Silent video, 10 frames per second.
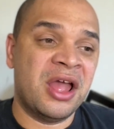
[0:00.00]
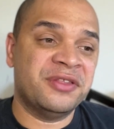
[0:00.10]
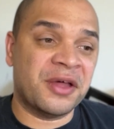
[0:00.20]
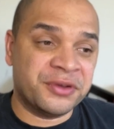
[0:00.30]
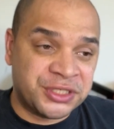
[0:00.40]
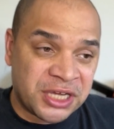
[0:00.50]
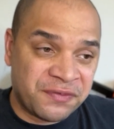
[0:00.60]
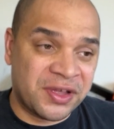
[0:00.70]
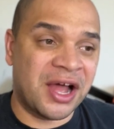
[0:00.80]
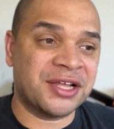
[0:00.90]
that there's tough
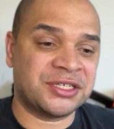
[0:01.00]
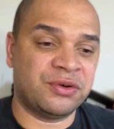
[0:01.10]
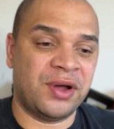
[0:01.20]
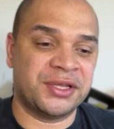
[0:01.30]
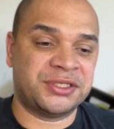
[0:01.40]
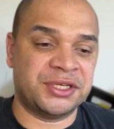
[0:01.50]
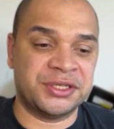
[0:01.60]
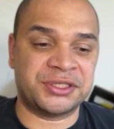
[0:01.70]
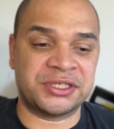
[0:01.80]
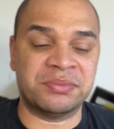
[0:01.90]

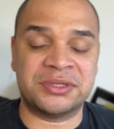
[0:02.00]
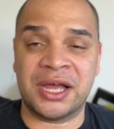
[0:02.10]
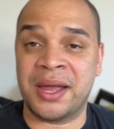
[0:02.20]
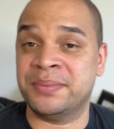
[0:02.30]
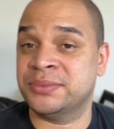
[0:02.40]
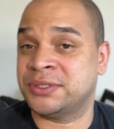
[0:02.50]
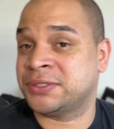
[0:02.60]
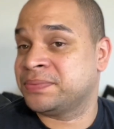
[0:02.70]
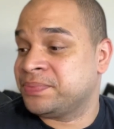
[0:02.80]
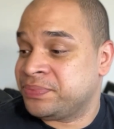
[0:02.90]
consequences, sometimes
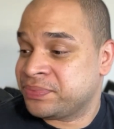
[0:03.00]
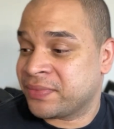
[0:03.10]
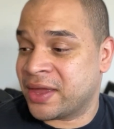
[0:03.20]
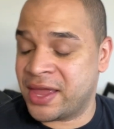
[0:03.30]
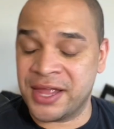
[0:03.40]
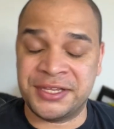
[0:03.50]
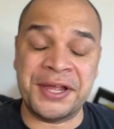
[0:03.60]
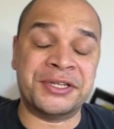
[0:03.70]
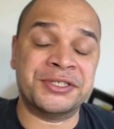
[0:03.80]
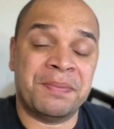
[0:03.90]
it
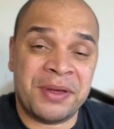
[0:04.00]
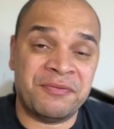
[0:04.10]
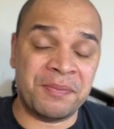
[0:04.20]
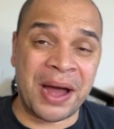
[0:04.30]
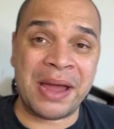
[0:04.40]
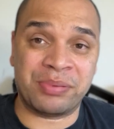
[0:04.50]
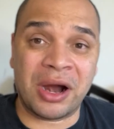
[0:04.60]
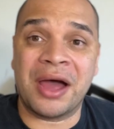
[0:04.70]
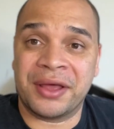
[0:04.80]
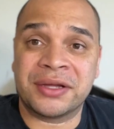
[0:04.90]
teaches a bit of a byproduct.